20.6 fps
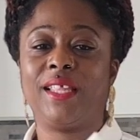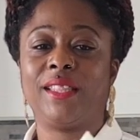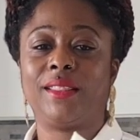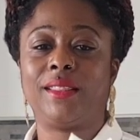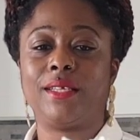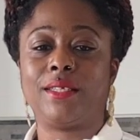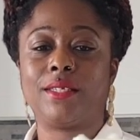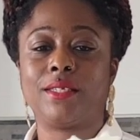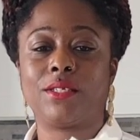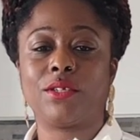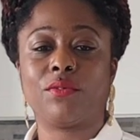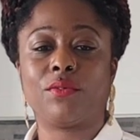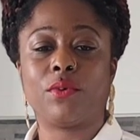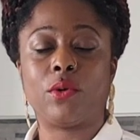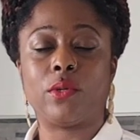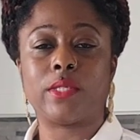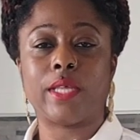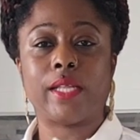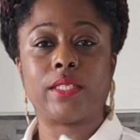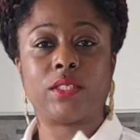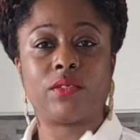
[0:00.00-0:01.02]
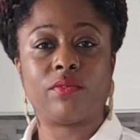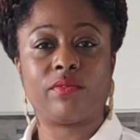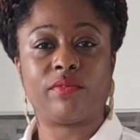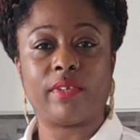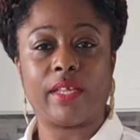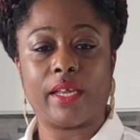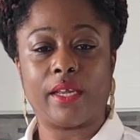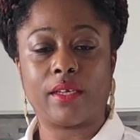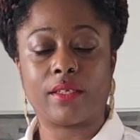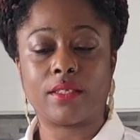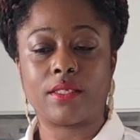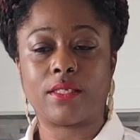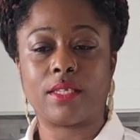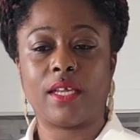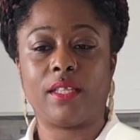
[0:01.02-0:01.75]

this is a rose that's flexed